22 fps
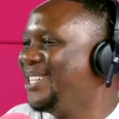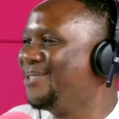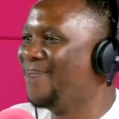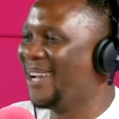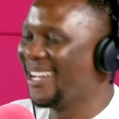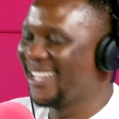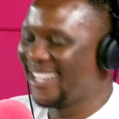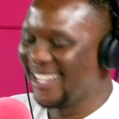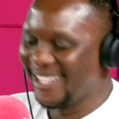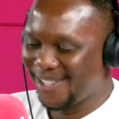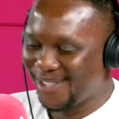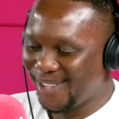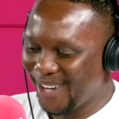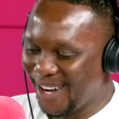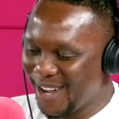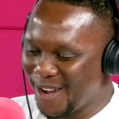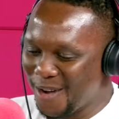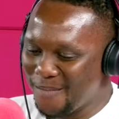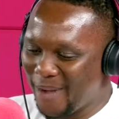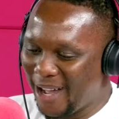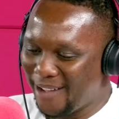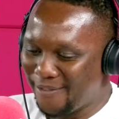She's my guest
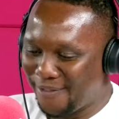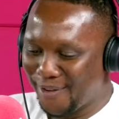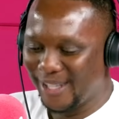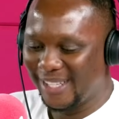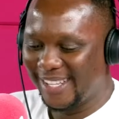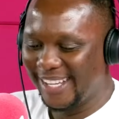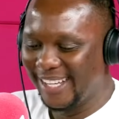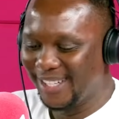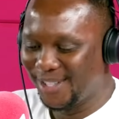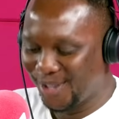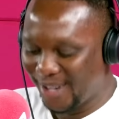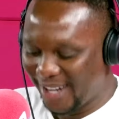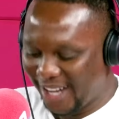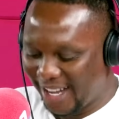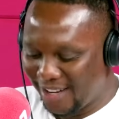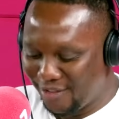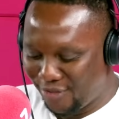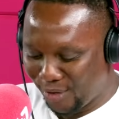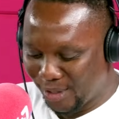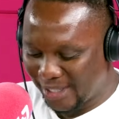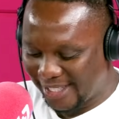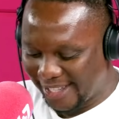today on My First Hit on
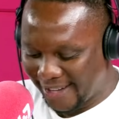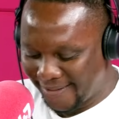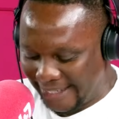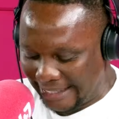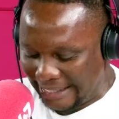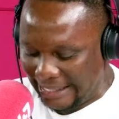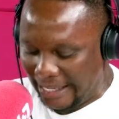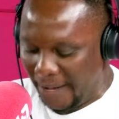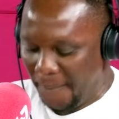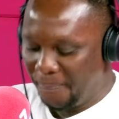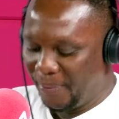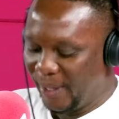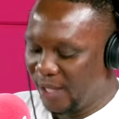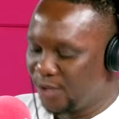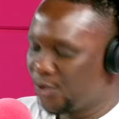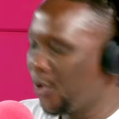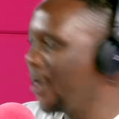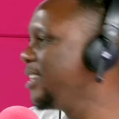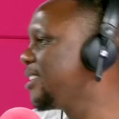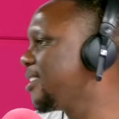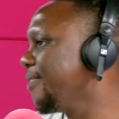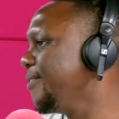947.
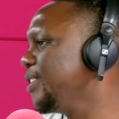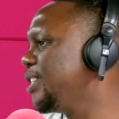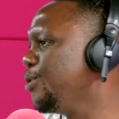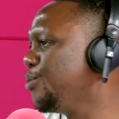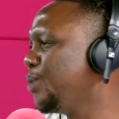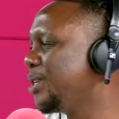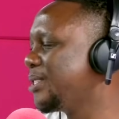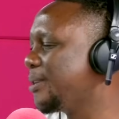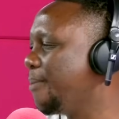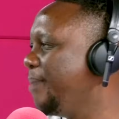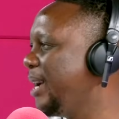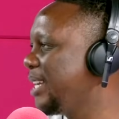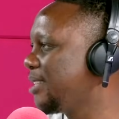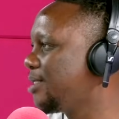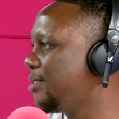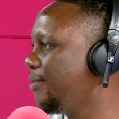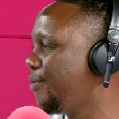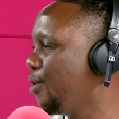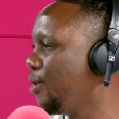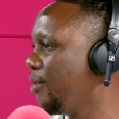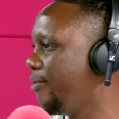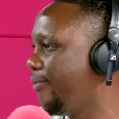2017 was a
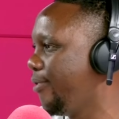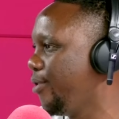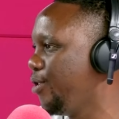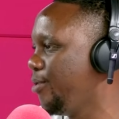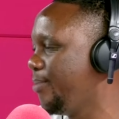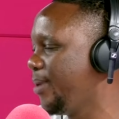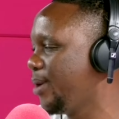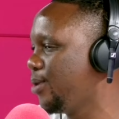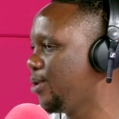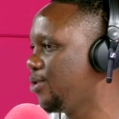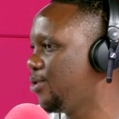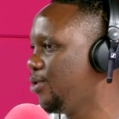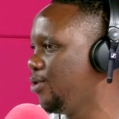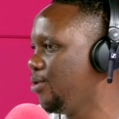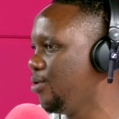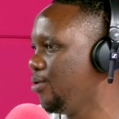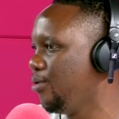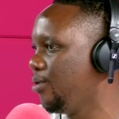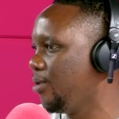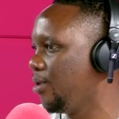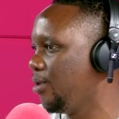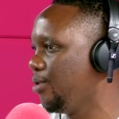massive year for you because
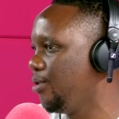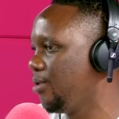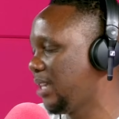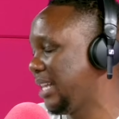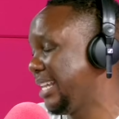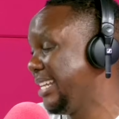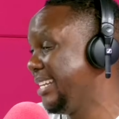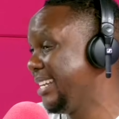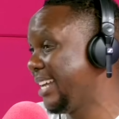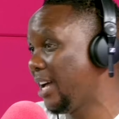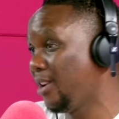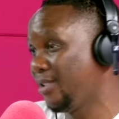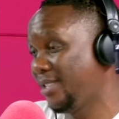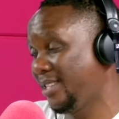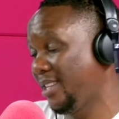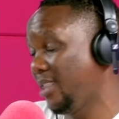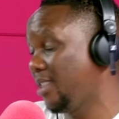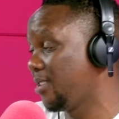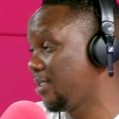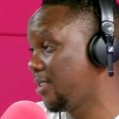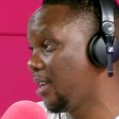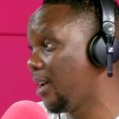you cleaned
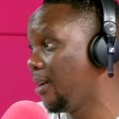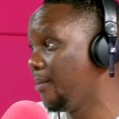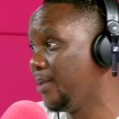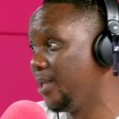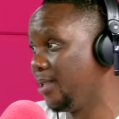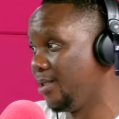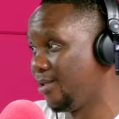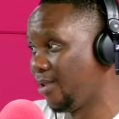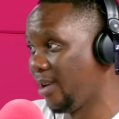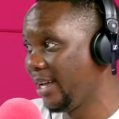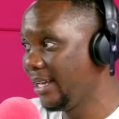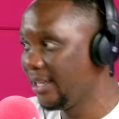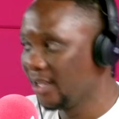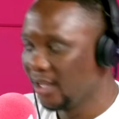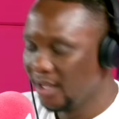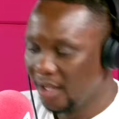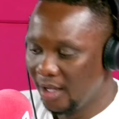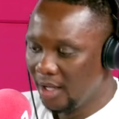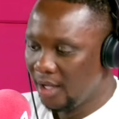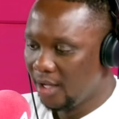out at the Summers, right?